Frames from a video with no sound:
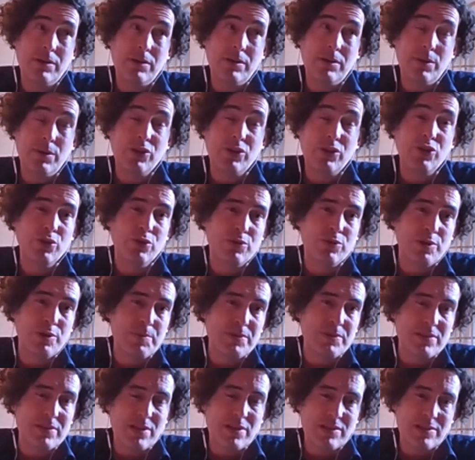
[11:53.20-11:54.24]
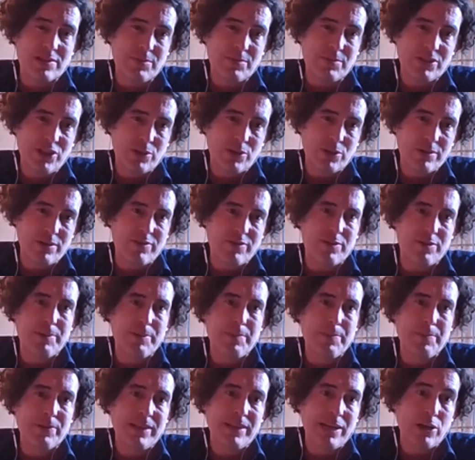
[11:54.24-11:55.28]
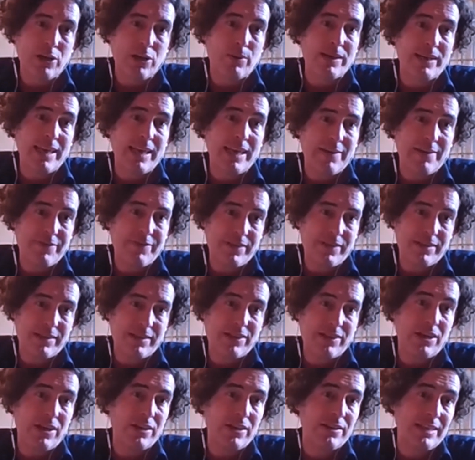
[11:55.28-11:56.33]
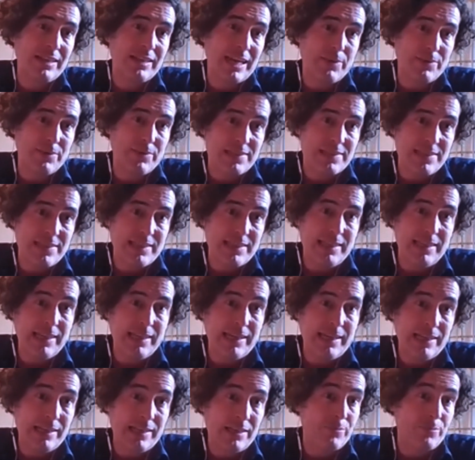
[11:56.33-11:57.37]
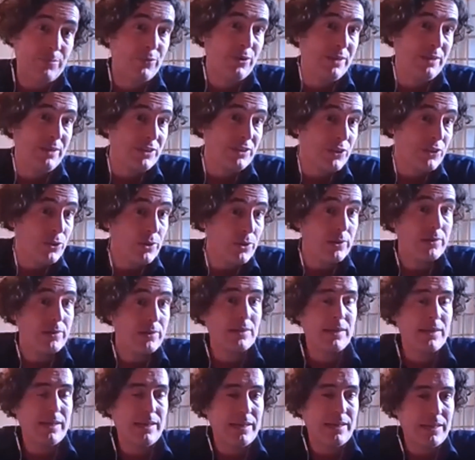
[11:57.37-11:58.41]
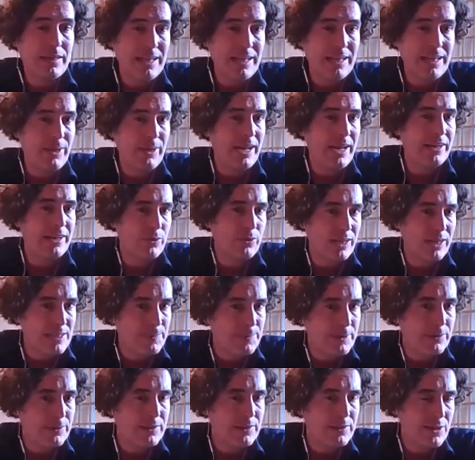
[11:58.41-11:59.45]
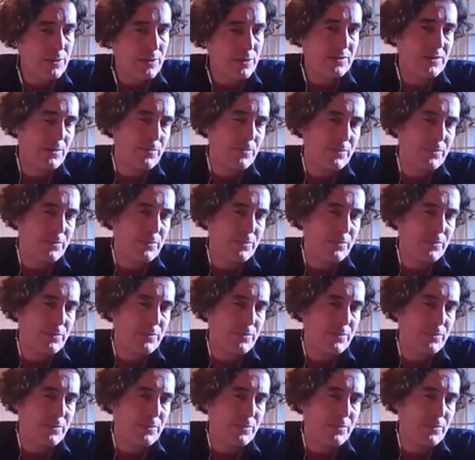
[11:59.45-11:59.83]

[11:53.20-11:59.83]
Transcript: were two groups. So the majority of the people, they already have done KYC in the previous Yolt. There we had a grace period, so the